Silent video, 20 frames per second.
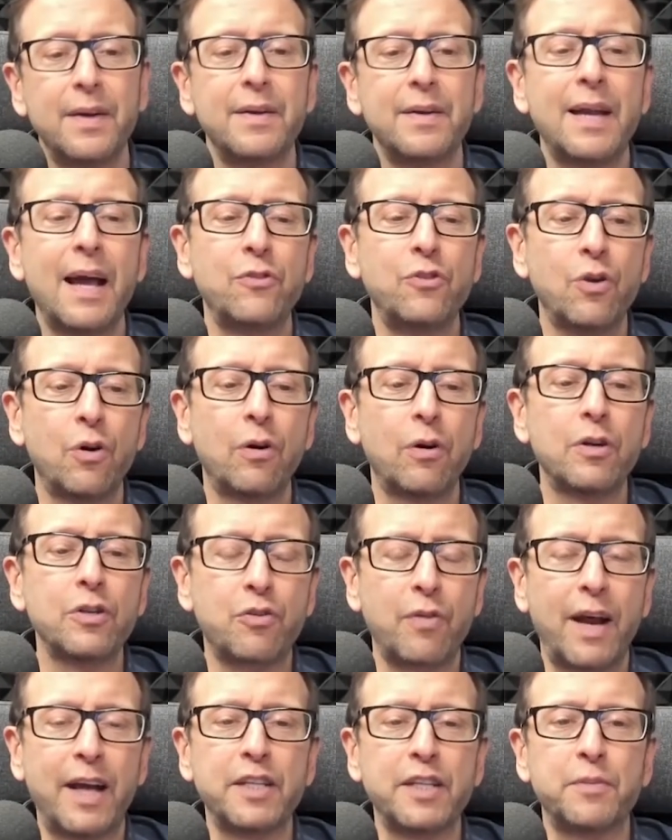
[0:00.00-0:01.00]
Now,
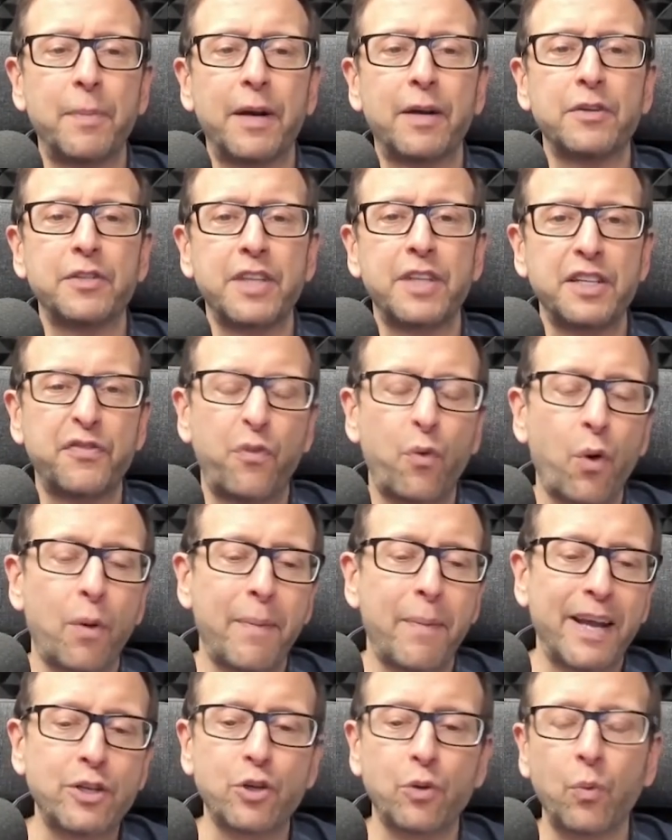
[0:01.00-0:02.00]
neurotransmitters, there's four
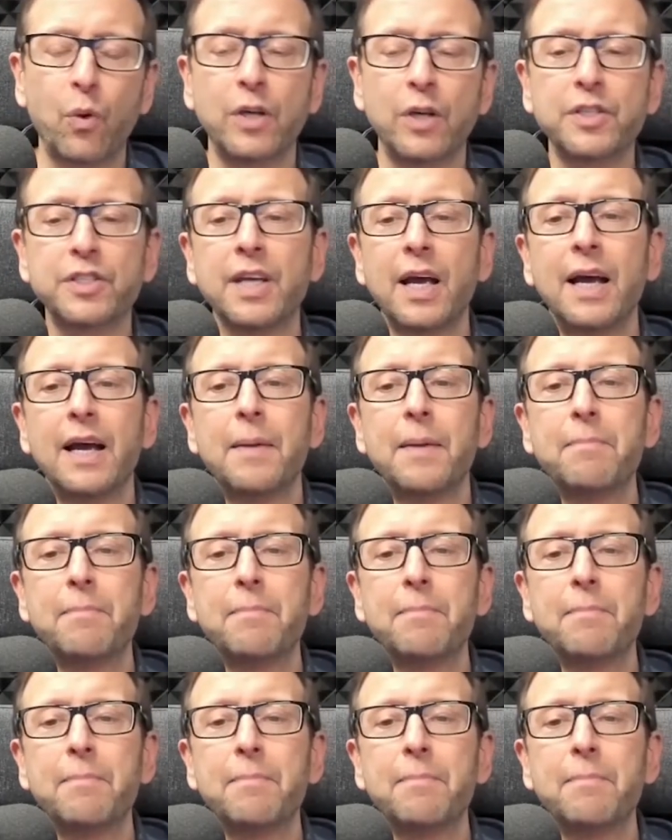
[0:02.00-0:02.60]
major ones,